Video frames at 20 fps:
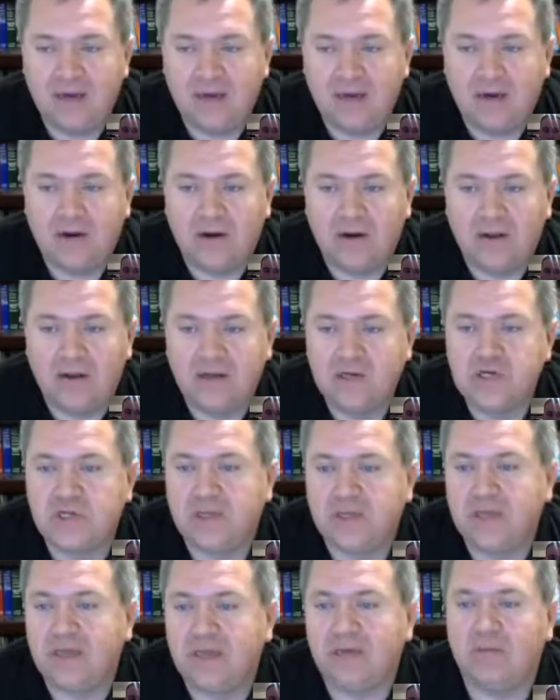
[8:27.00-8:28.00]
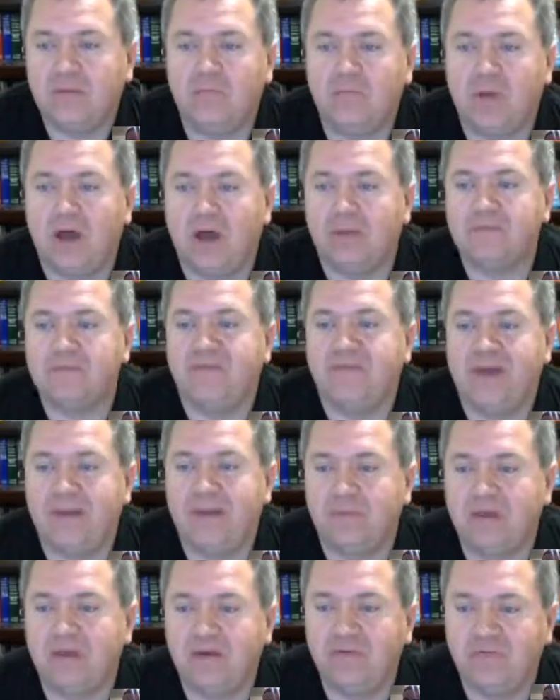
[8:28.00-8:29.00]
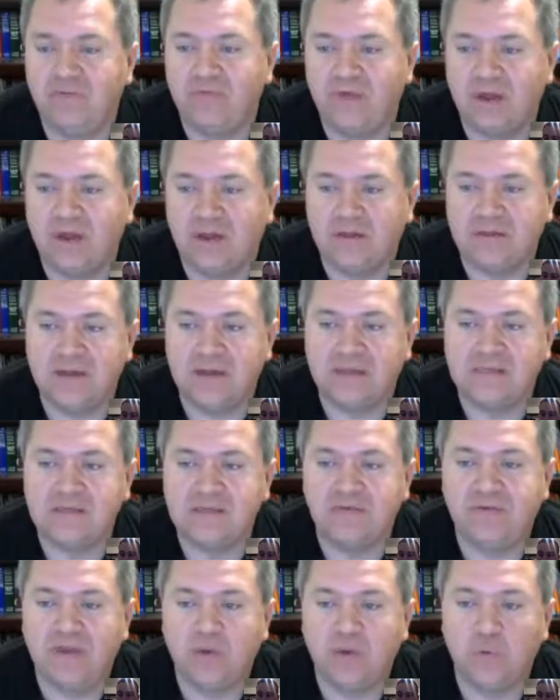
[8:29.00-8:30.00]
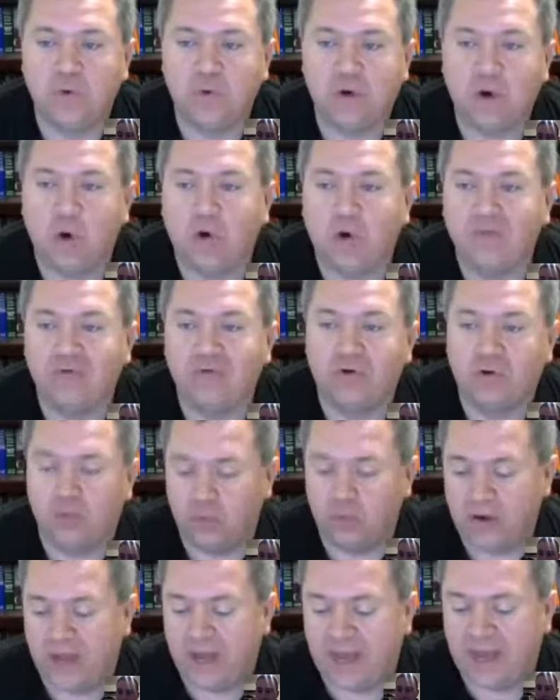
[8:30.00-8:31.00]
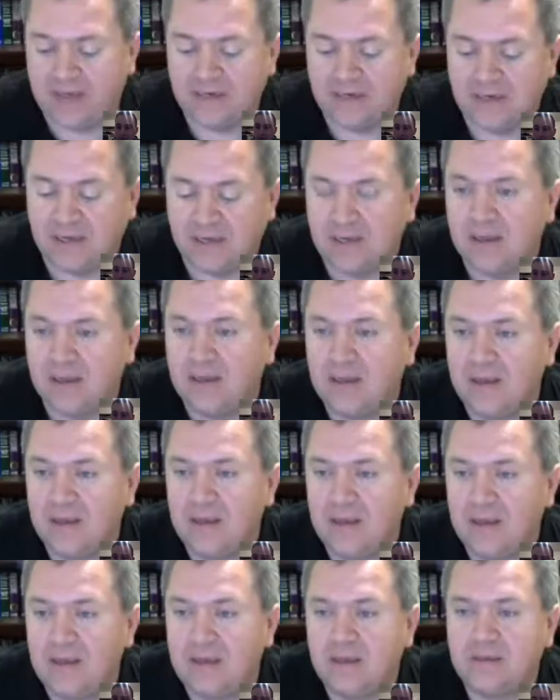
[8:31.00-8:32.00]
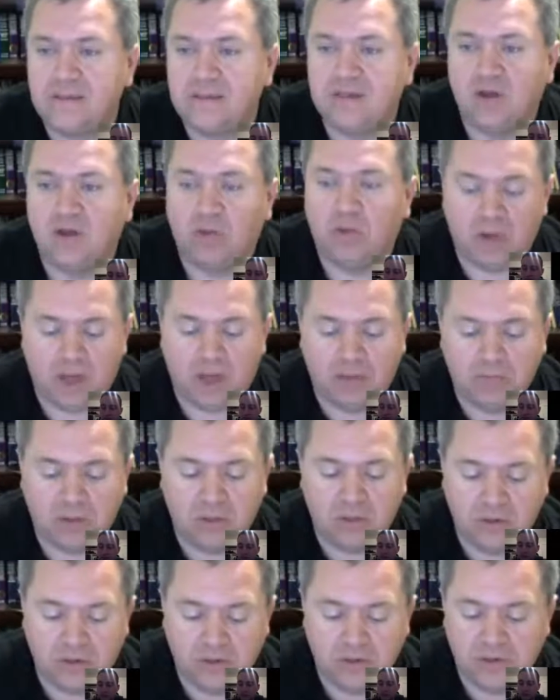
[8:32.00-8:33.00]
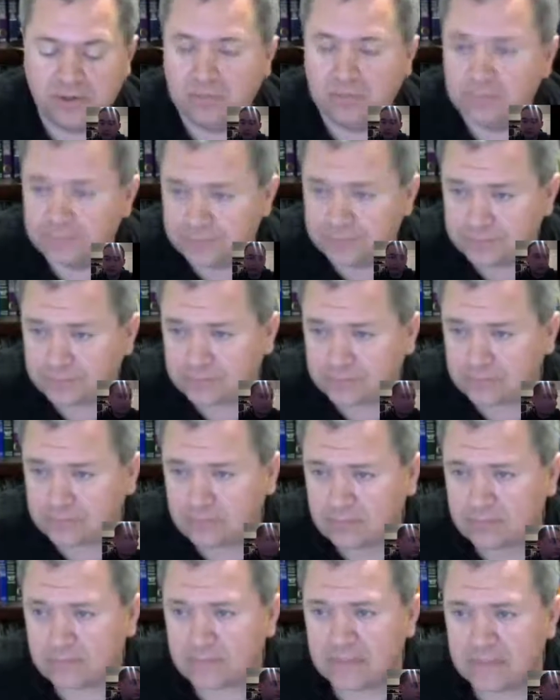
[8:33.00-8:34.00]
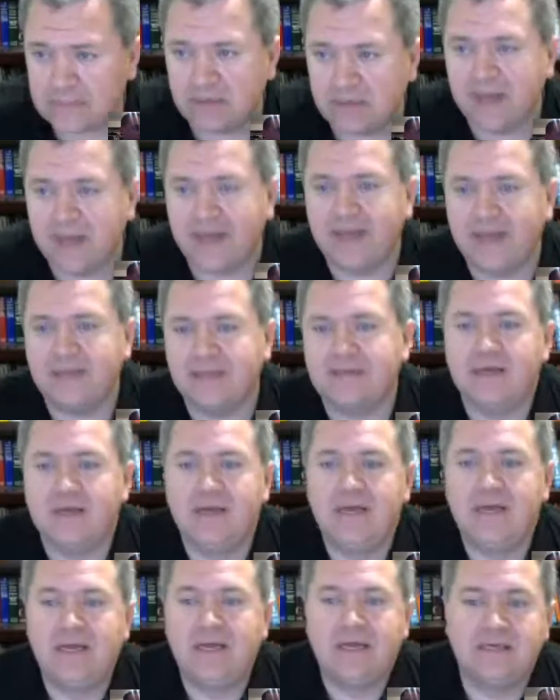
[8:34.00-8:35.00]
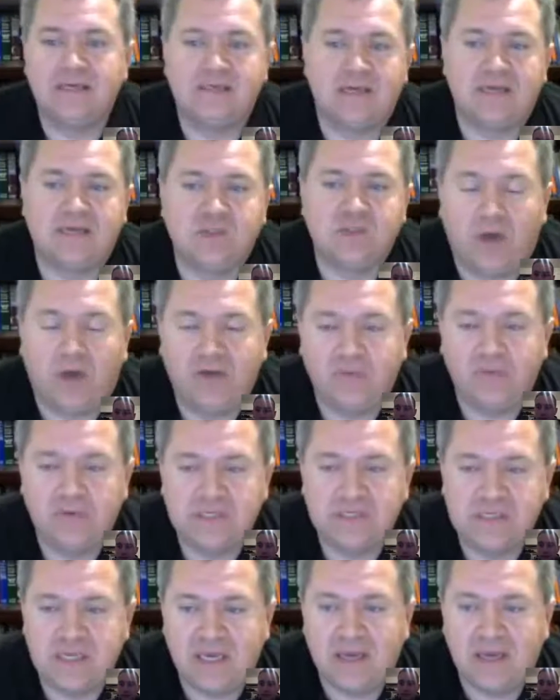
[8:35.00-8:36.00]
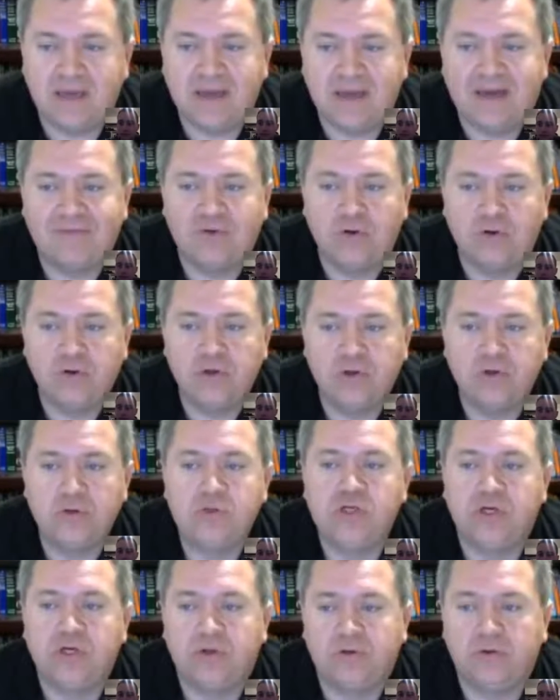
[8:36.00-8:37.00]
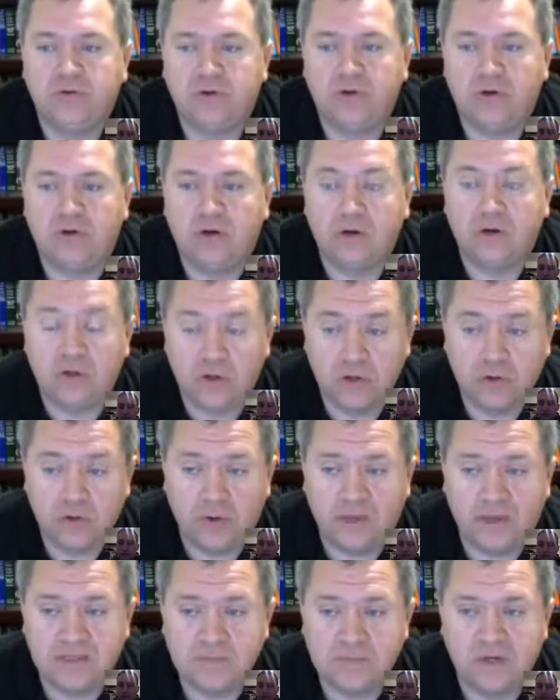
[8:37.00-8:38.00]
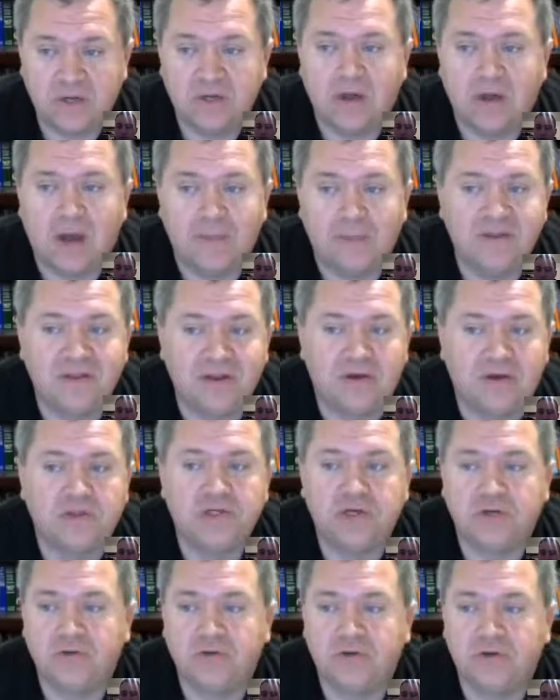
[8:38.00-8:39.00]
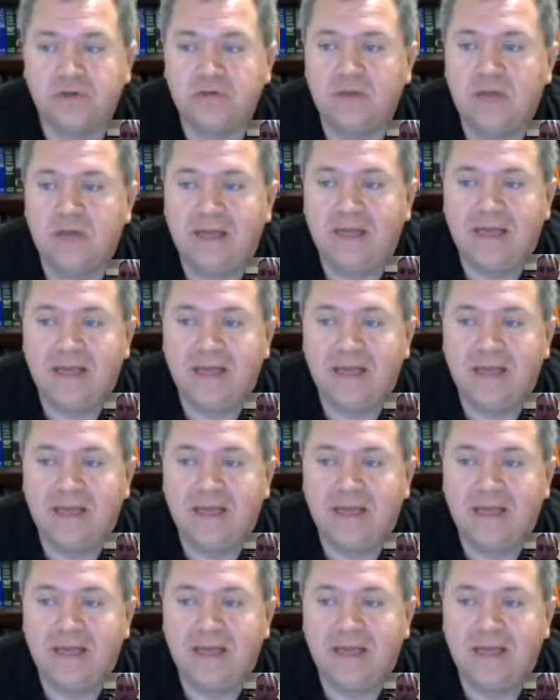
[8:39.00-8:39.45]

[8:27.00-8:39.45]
And initially, Bob's family felt as if he were overreacting until Bob learned that his ex-wife was seeking to have her new children, or her new husband, adopt their children